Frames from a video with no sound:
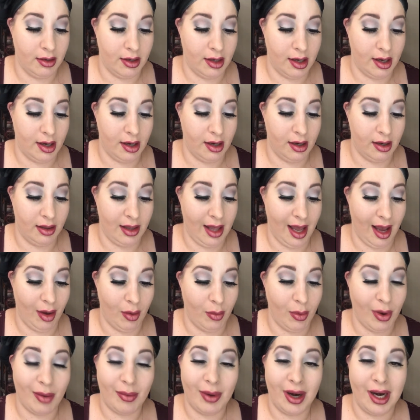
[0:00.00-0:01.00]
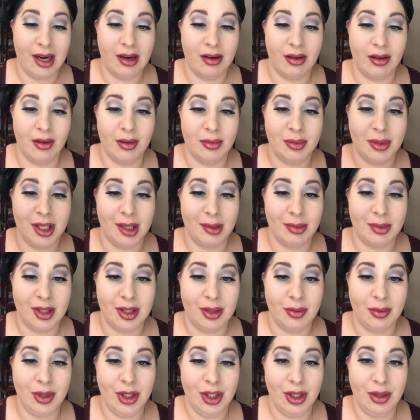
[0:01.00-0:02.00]
like what regular
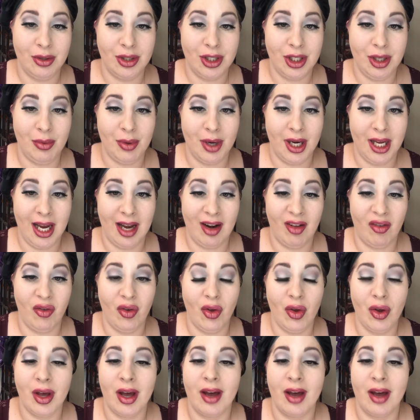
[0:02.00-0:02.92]
lipsticks would do. So you want to get a full